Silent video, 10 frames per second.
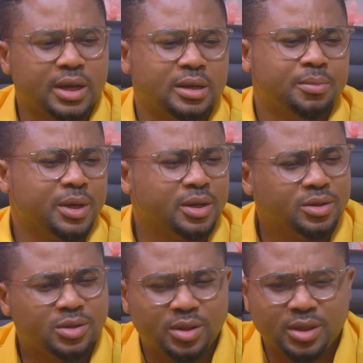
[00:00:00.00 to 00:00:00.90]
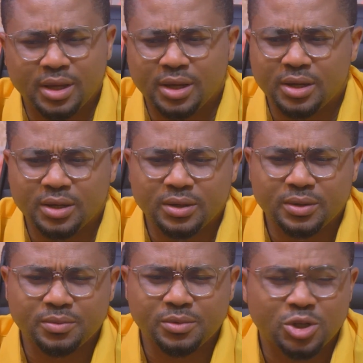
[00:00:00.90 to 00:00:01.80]
And I'm beginning to think
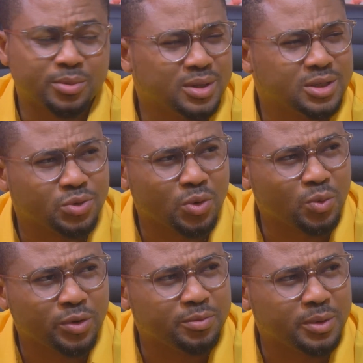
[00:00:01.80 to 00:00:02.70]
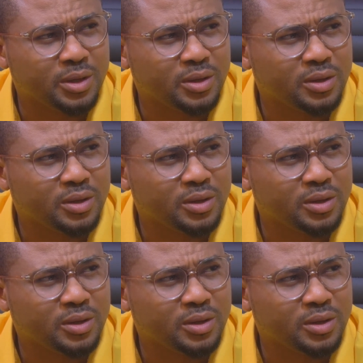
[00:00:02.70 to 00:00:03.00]
something is wrong with me.